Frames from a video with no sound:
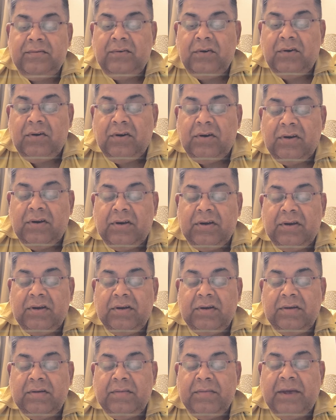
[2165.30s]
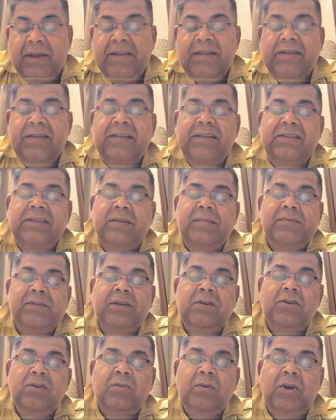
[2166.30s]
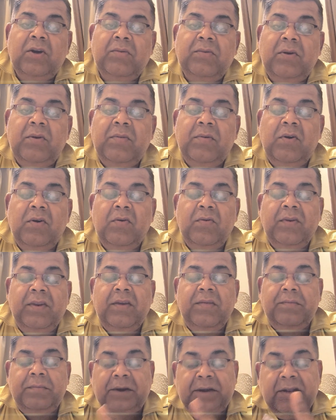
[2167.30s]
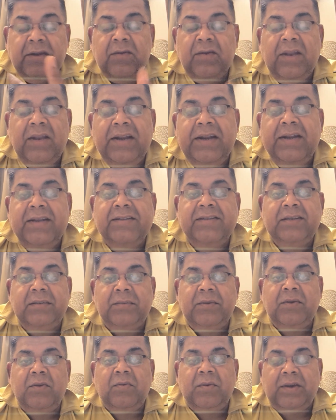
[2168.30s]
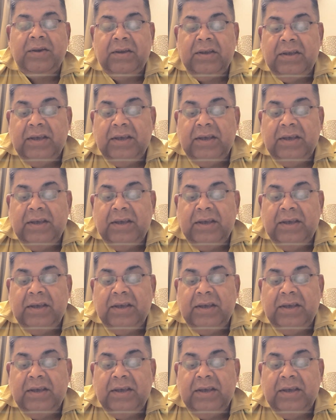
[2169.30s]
for managing the germ cell tumor of the ovary, particularly dysgerminoma.